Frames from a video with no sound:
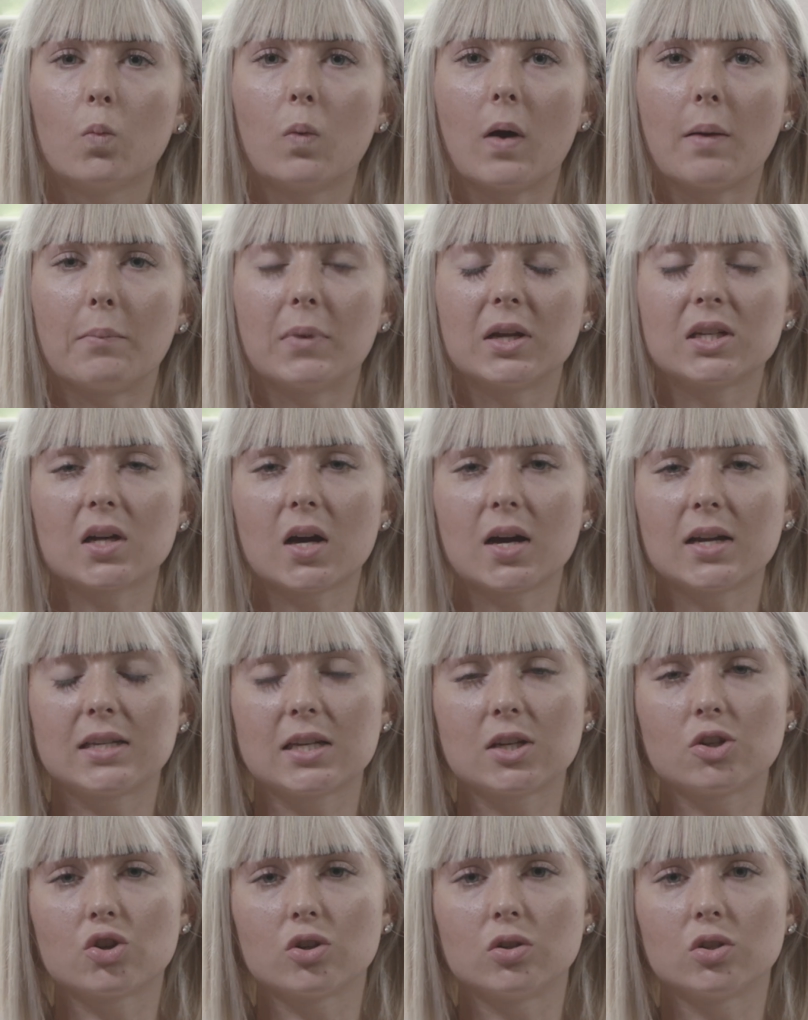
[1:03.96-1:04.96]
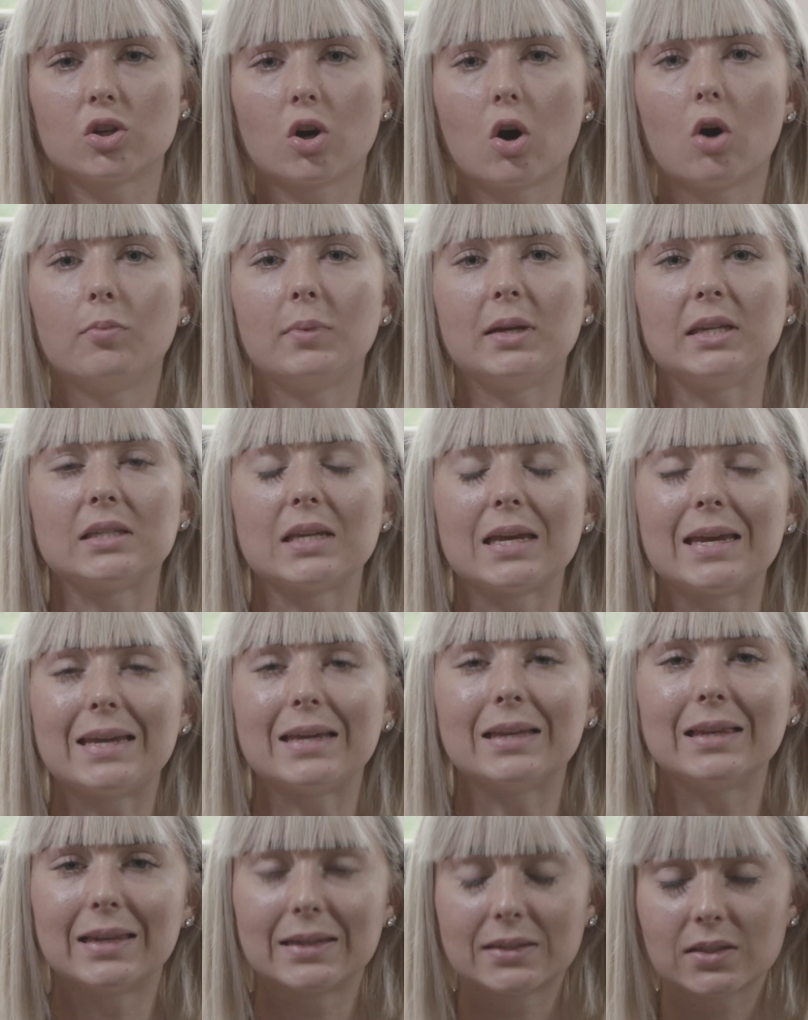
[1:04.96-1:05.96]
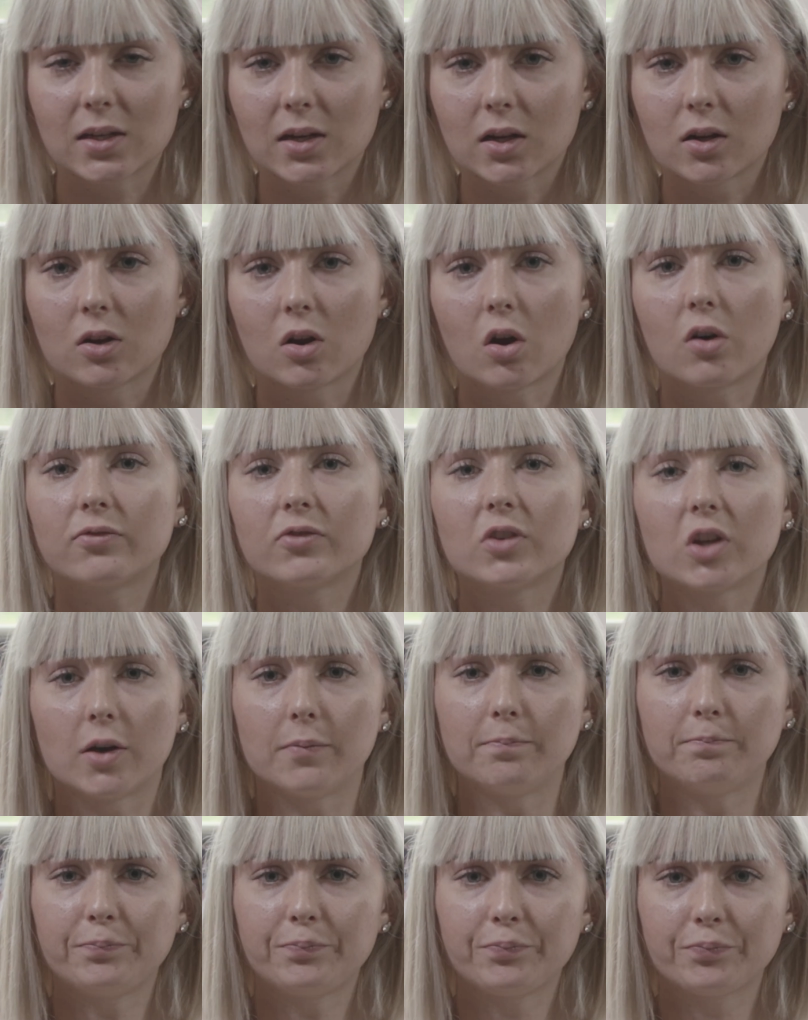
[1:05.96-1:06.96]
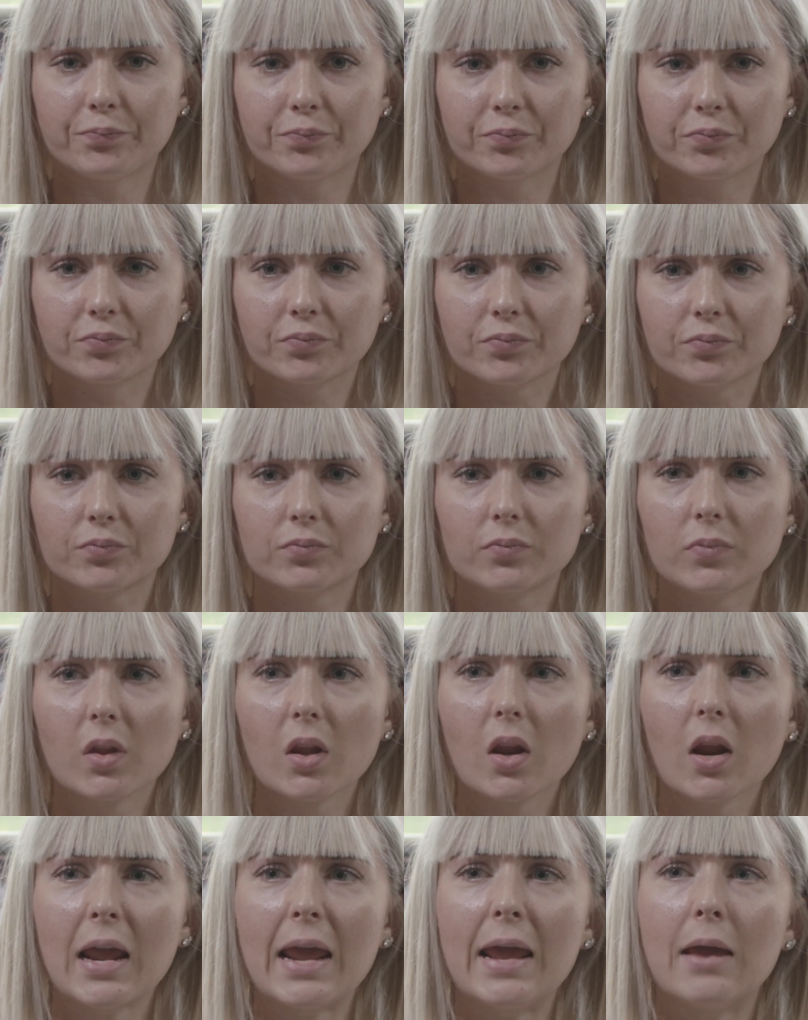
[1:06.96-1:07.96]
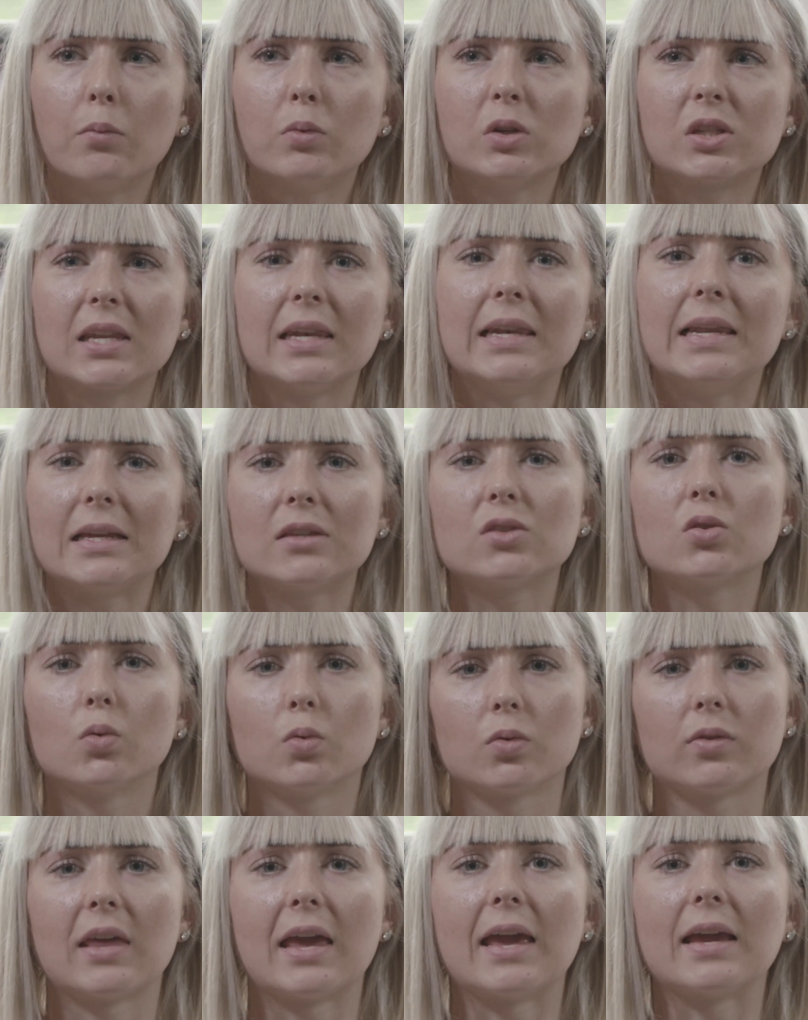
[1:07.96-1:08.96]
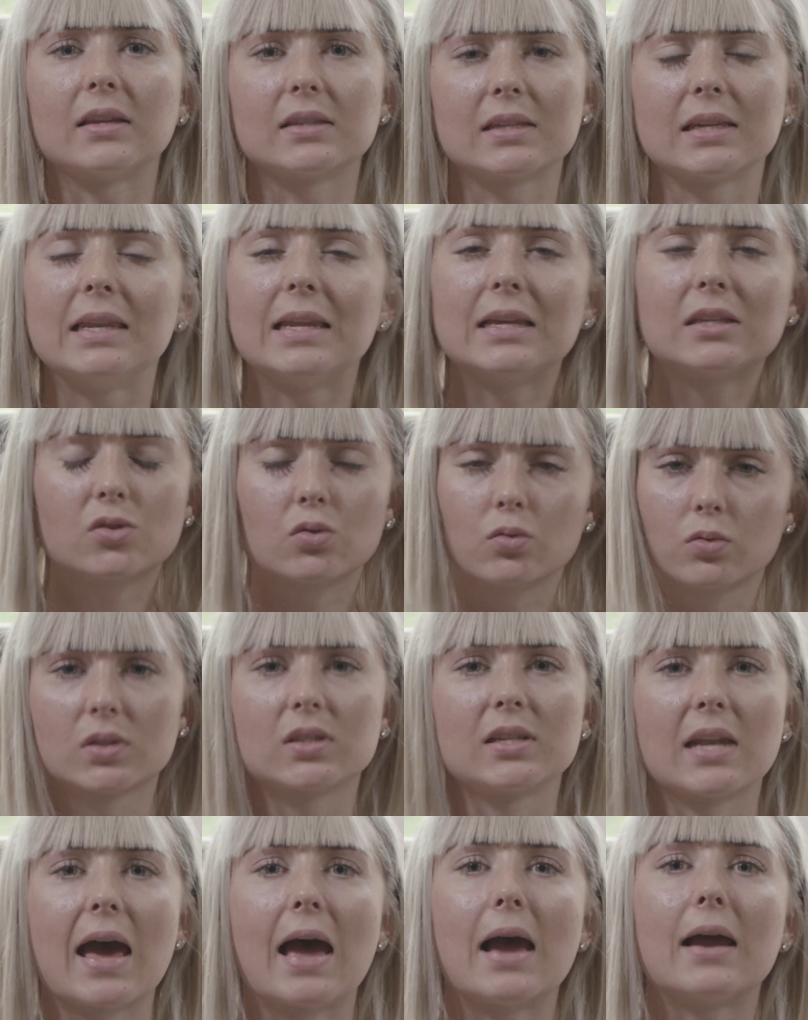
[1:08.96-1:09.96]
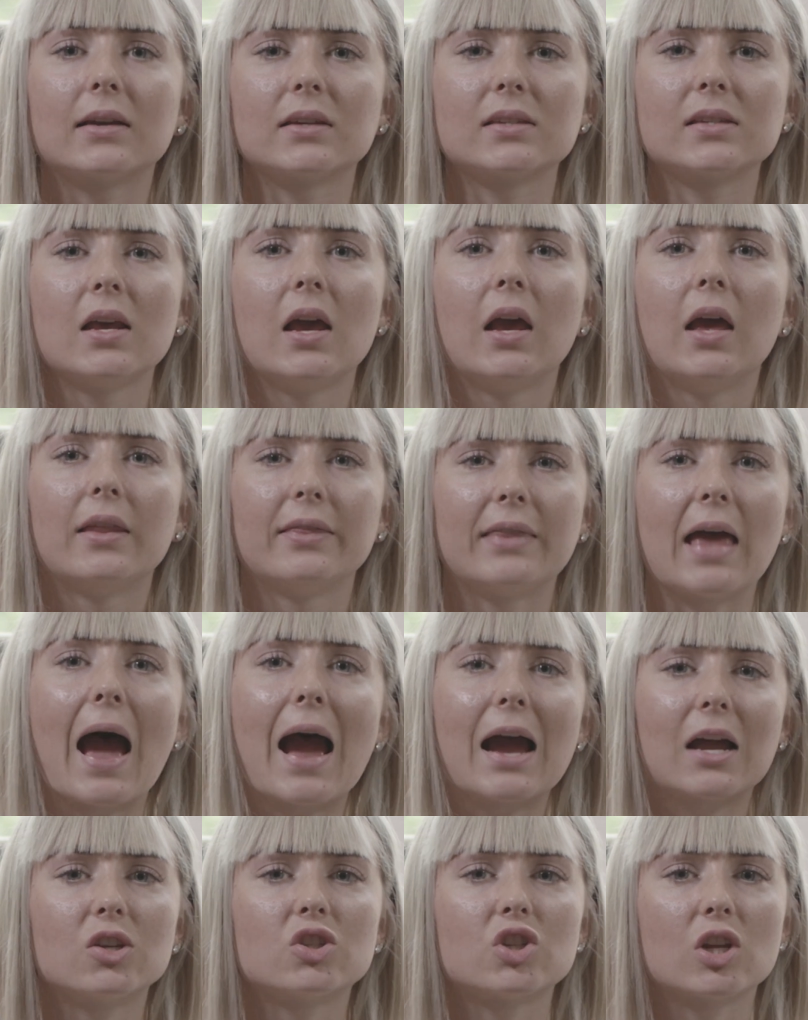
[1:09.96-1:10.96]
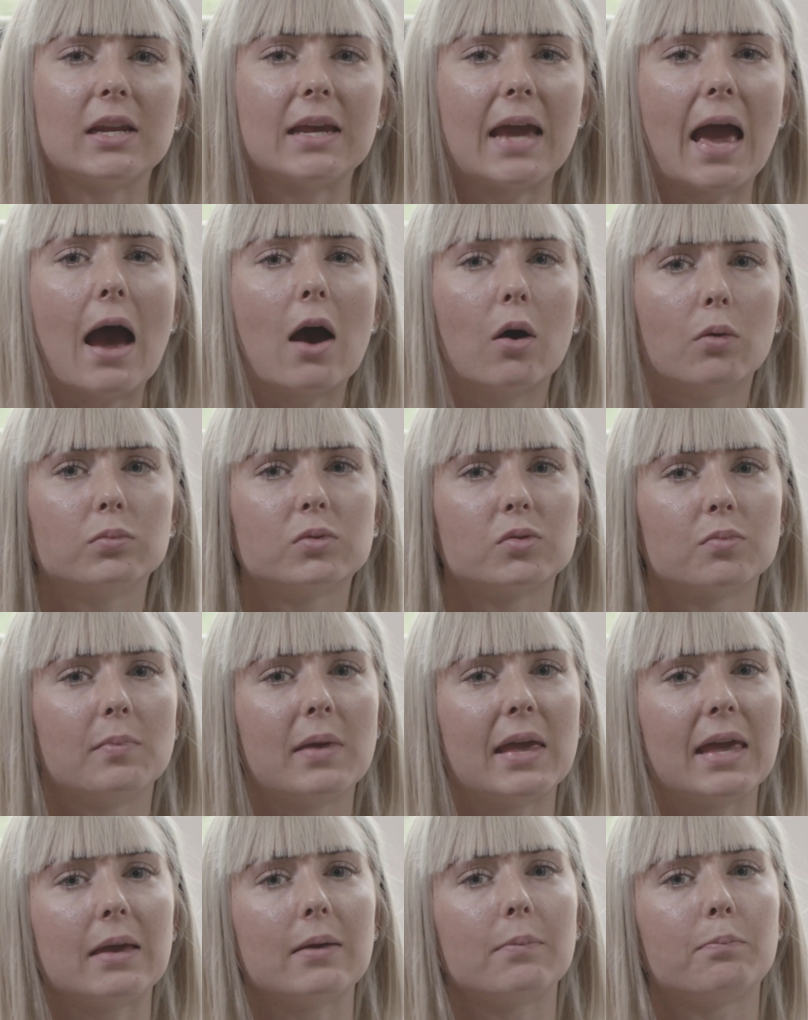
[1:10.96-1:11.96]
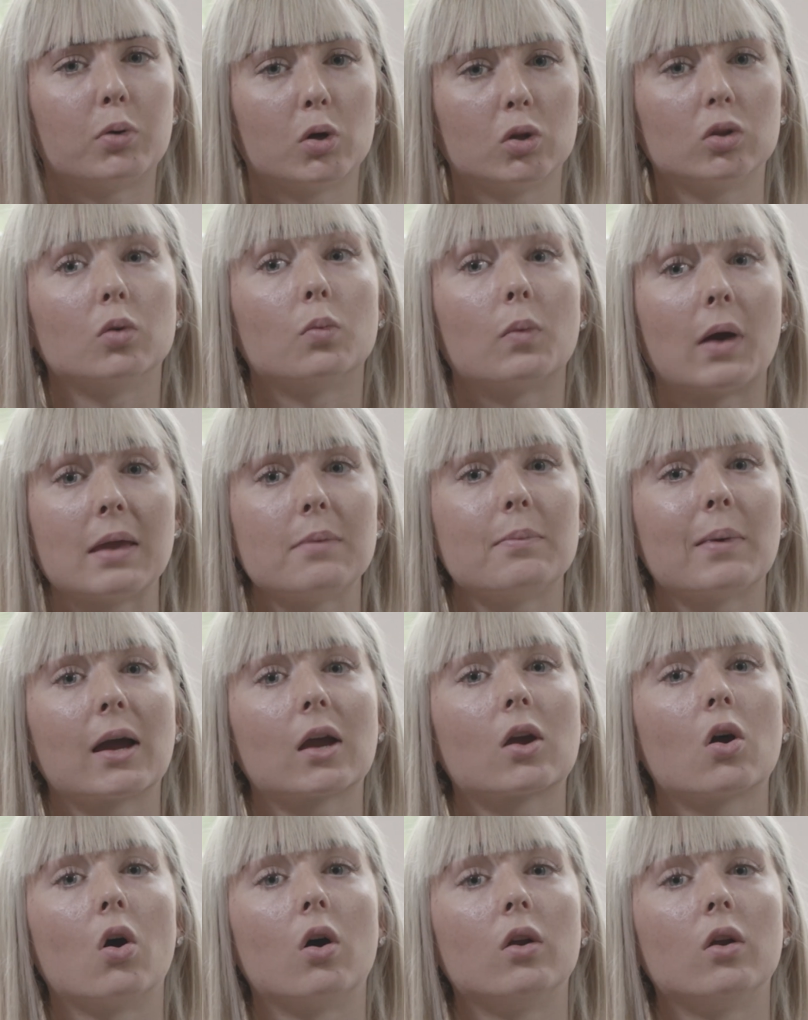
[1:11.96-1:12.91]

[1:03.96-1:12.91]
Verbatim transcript: When my dietitian told me to eat little and often, it was little things, little snacks that actually helped me put the weight back